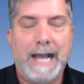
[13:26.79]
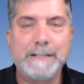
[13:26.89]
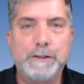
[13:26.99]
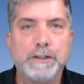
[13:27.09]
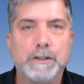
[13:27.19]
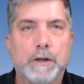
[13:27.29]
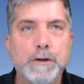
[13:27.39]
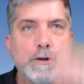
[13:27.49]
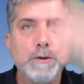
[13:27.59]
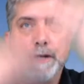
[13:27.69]
I just
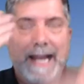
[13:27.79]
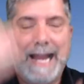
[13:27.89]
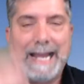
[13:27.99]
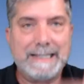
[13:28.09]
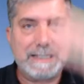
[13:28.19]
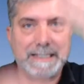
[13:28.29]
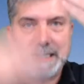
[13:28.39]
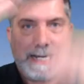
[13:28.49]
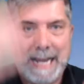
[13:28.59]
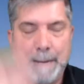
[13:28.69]
knew that I had this
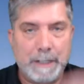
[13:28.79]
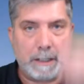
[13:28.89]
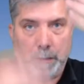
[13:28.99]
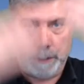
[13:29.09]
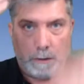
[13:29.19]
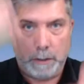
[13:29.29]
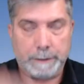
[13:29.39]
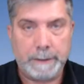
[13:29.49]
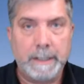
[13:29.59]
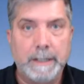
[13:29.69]
dynamic going
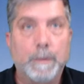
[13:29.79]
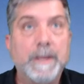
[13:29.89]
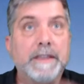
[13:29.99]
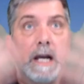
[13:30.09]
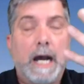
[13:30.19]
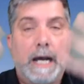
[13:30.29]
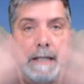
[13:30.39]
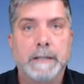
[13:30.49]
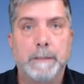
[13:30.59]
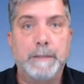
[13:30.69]
on with
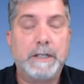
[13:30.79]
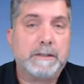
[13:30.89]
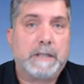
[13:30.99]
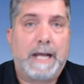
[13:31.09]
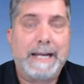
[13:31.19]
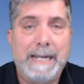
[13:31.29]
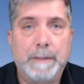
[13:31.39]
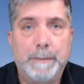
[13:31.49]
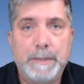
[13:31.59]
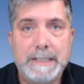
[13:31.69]
God because I came
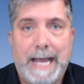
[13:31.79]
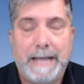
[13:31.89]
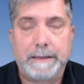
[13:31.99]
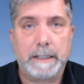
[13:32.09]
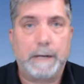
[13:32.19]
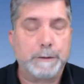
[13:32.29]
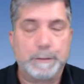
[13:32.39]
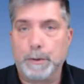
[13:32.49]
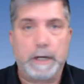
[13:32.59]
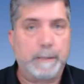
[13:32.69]
up as a Catholic. I was
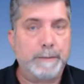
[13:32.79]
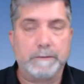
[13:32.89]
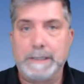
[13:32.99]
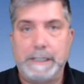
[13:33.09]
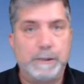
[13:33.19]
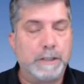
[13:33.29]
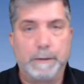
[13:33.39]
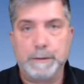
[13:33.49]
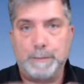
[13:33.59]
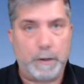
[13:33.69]
brought up in religion. I
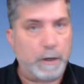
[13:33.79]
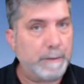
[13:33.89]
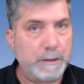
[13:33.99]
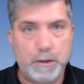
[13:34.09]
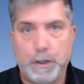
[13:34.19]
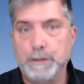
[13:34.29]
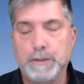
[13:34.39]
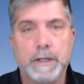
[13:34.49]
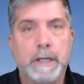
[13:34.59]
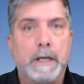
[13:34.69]
was brought up in
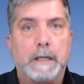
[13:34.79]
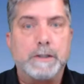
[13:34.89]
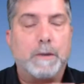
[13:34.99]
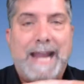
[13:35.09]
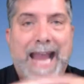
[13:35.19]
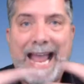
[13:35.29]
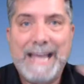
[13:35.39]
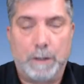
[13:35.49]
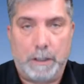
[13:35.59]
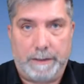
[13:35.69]
church. So I had
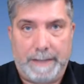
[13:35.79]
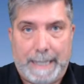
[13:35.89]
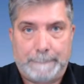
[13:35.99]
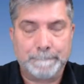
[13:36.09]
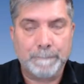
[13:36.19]
all of that.